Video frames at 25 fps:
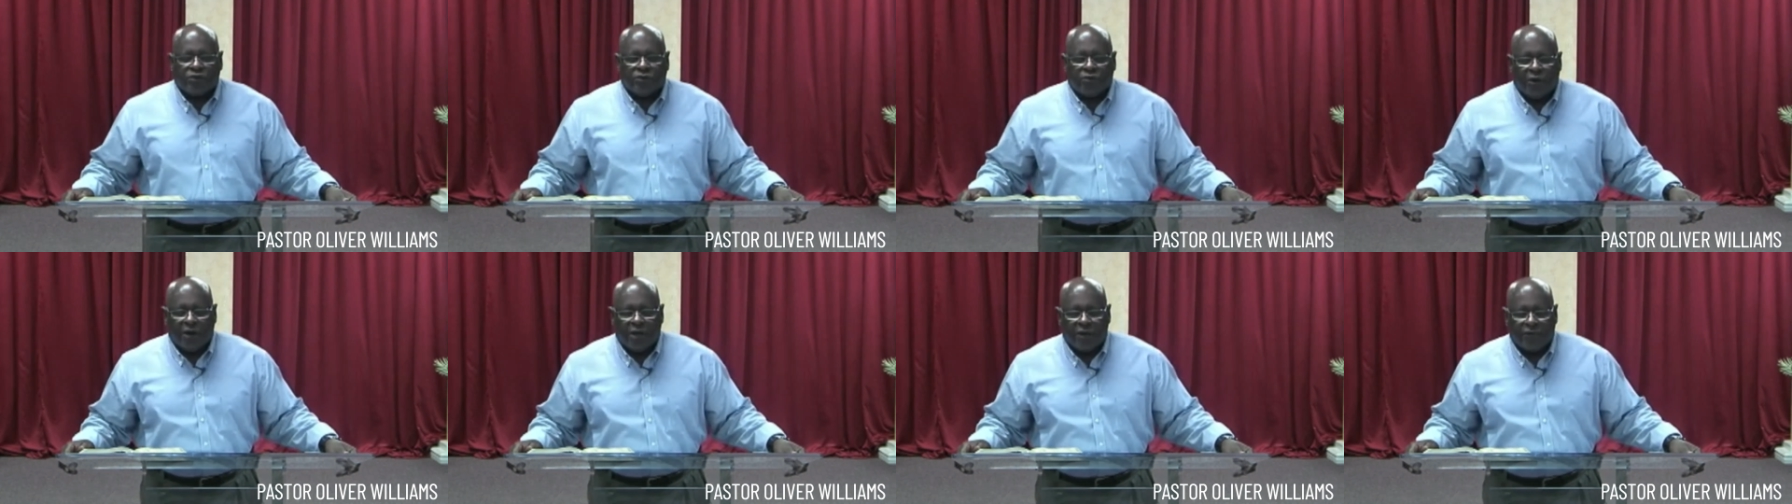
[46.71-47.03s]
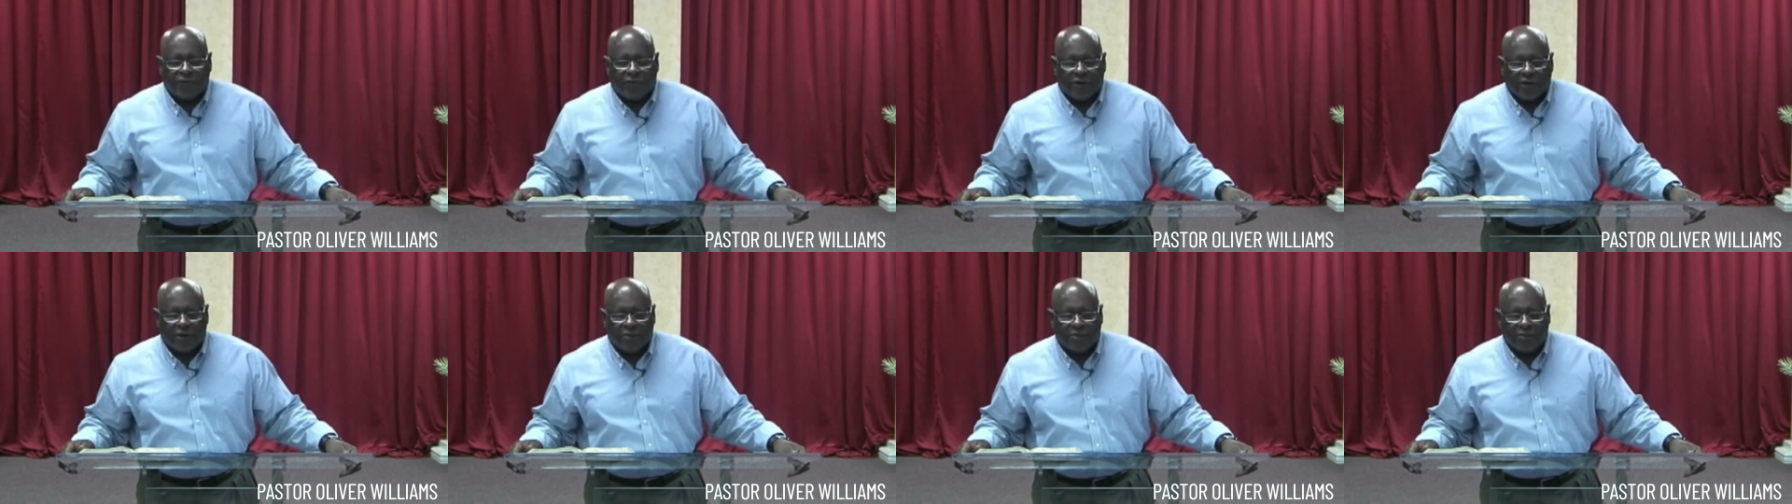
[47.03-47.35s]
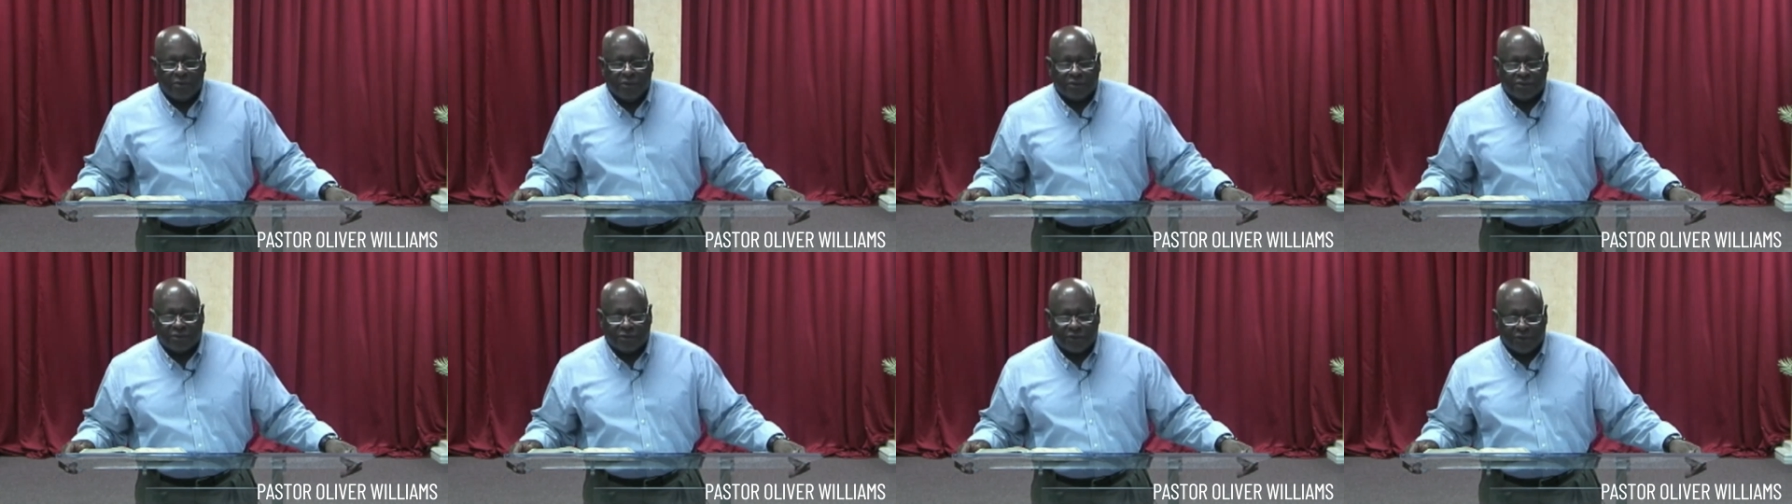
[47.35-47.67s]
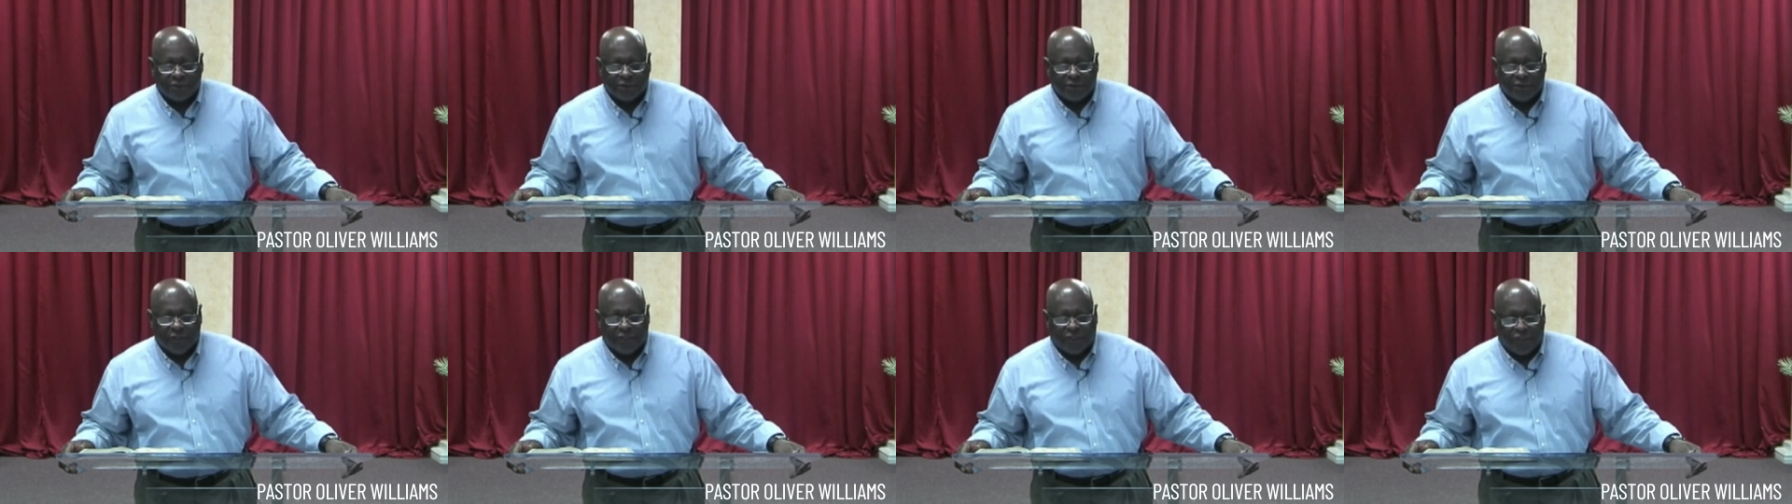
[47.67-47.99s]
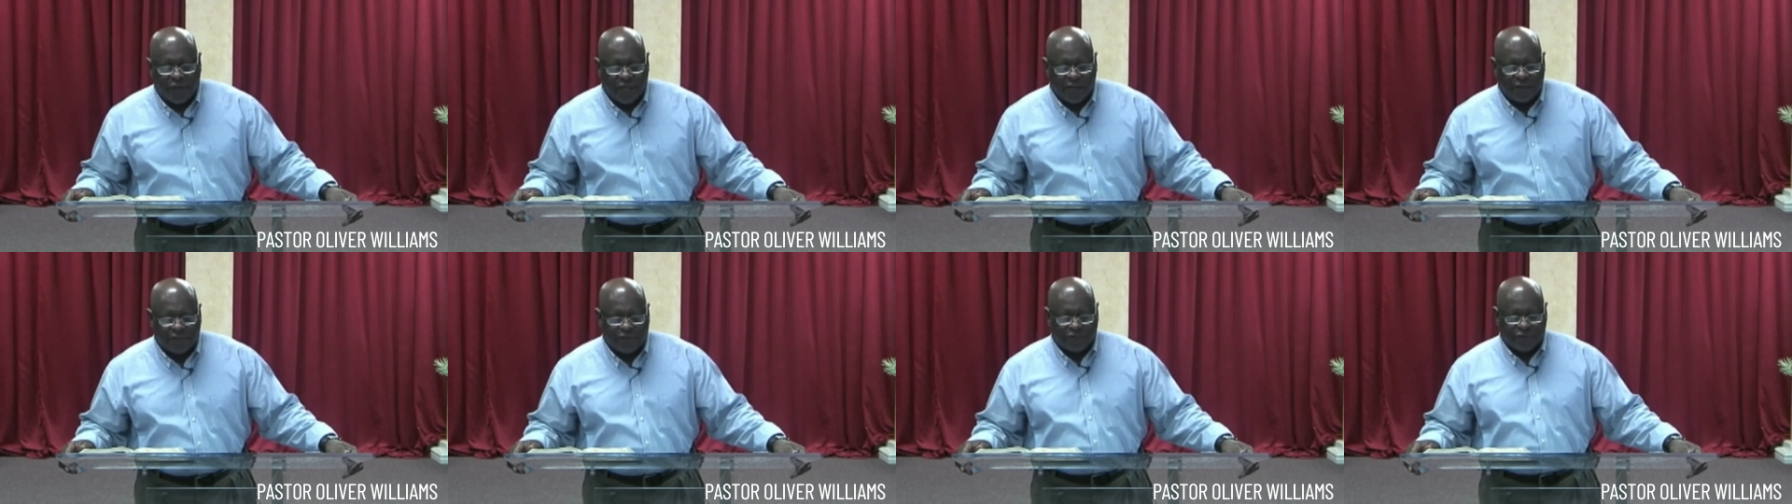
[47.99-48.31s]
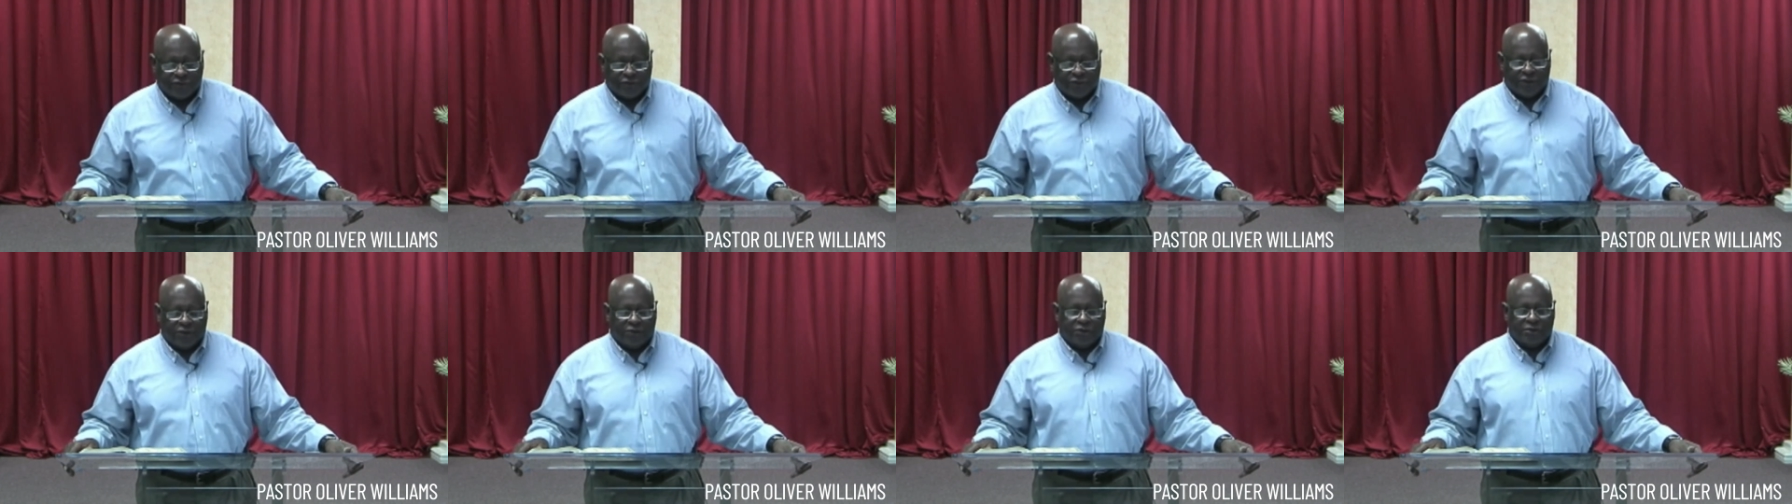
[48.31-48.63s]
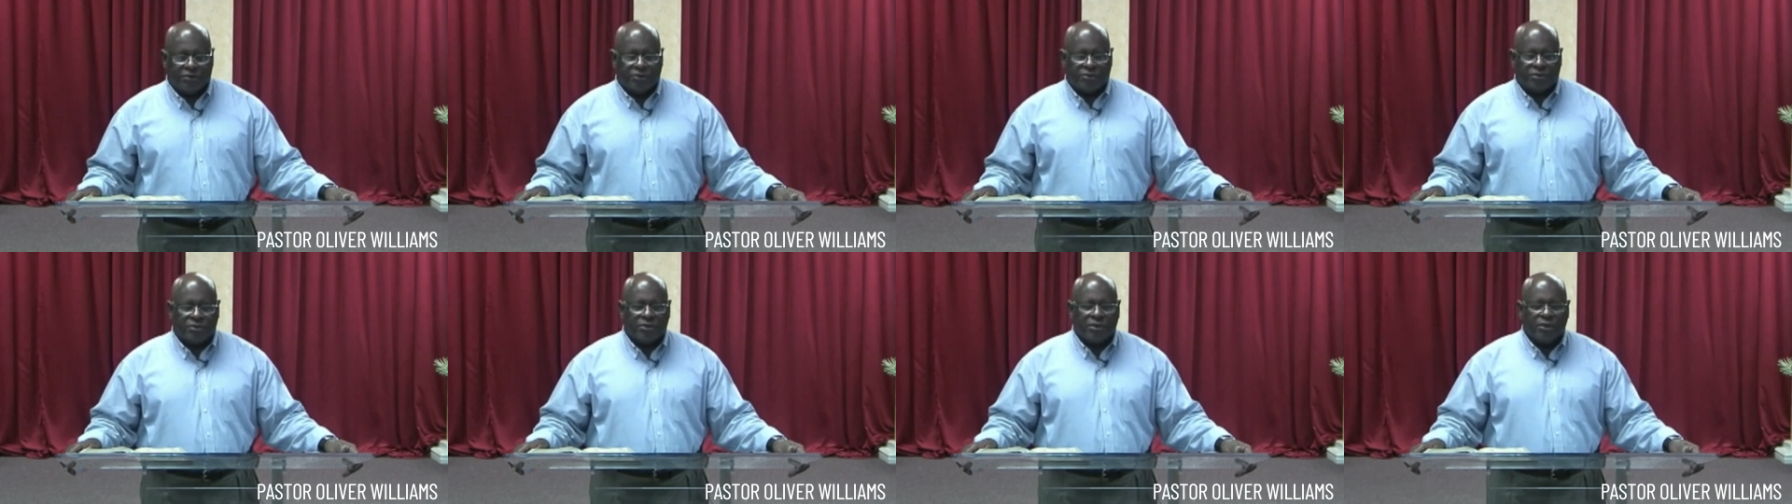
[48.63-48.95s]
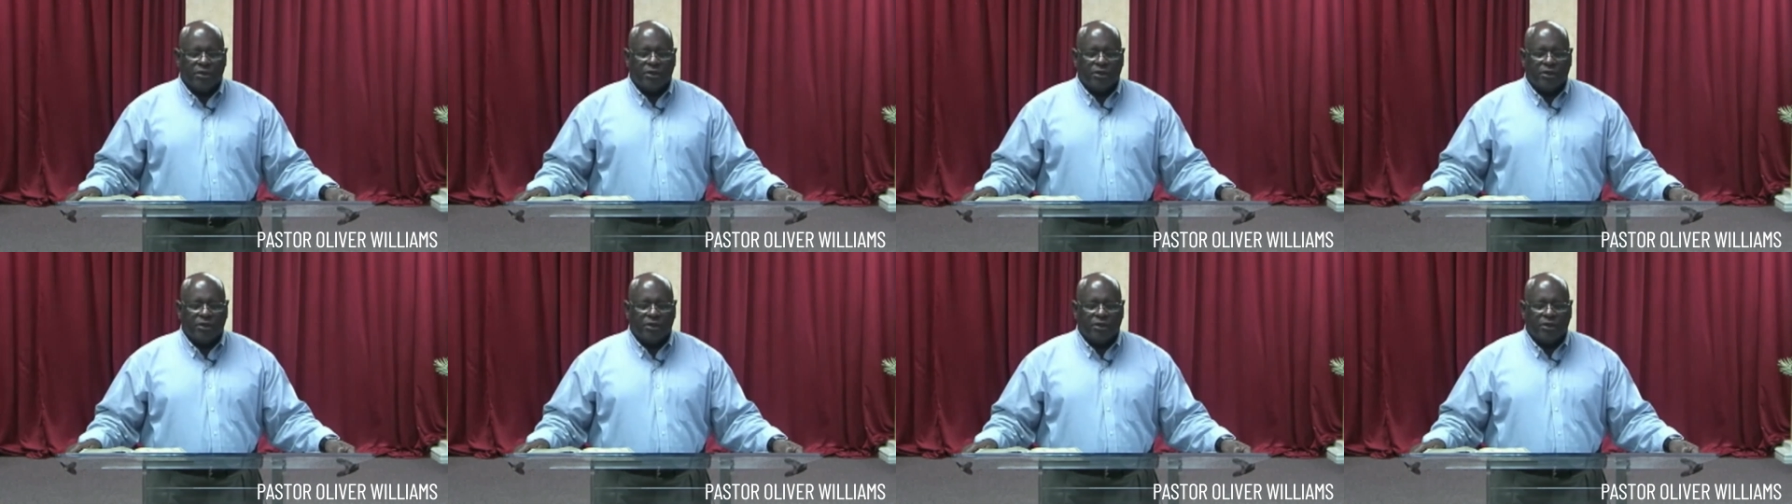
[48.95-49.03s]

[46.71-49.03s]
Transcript: grateful and we're certainly thankful to you